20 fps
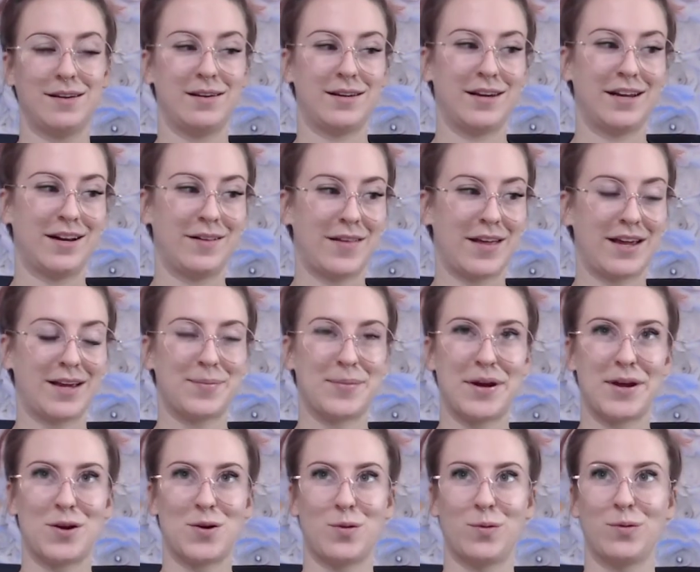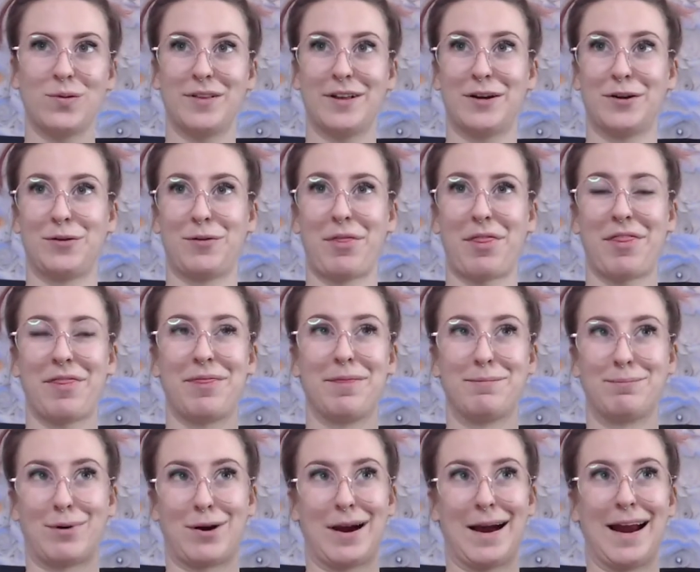in like my own little
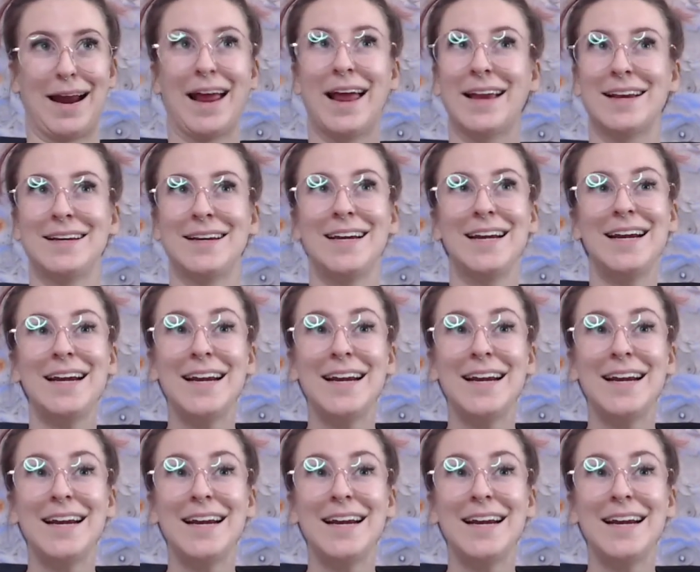brandy.